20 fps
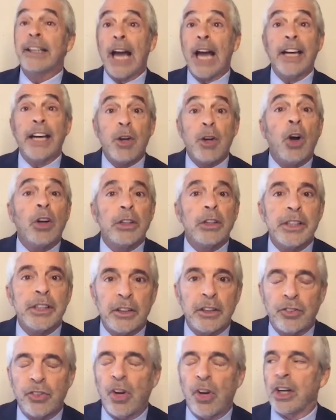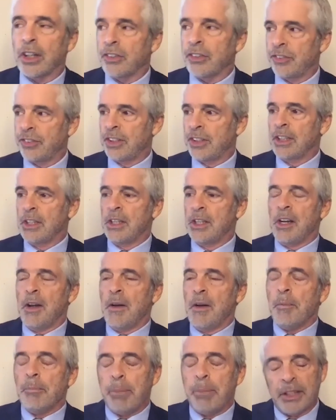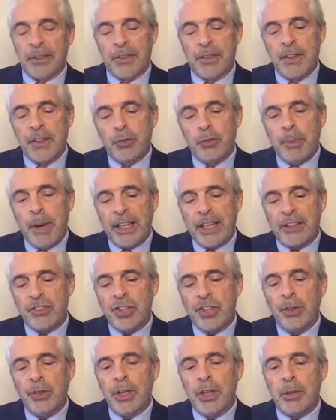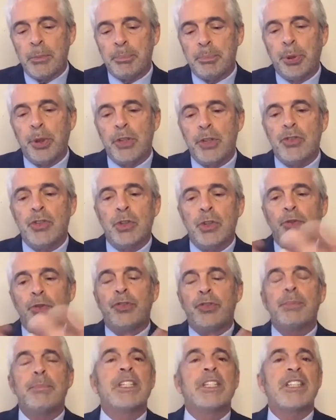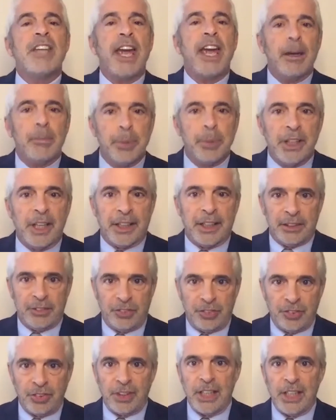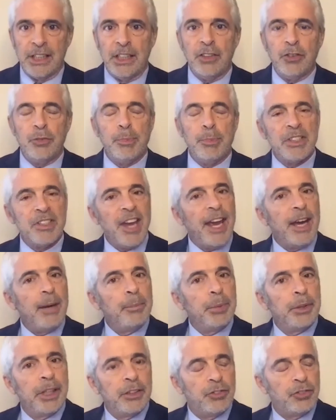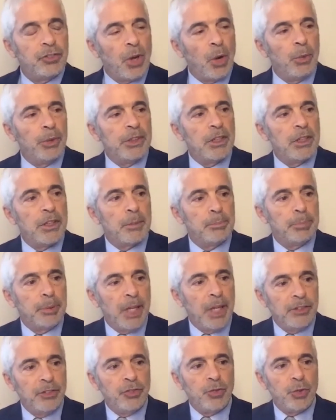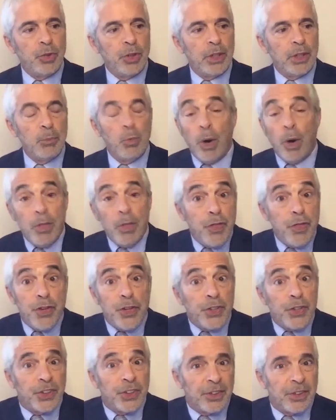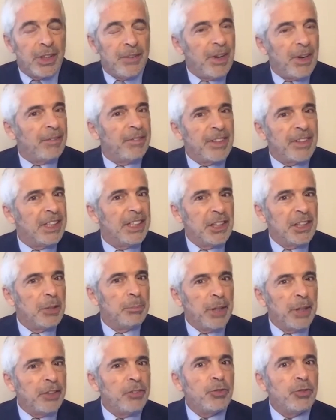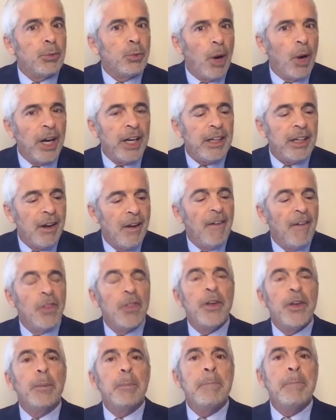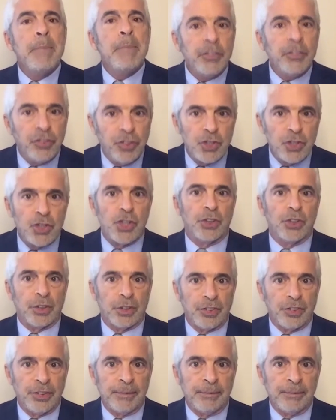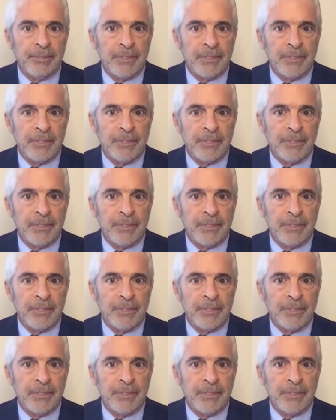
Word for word: I call it exhaust. But these bacteria produce metabolites, and these metabolites go into the bloodstream, one third of everything in the bloodstream. Why? They're messengers.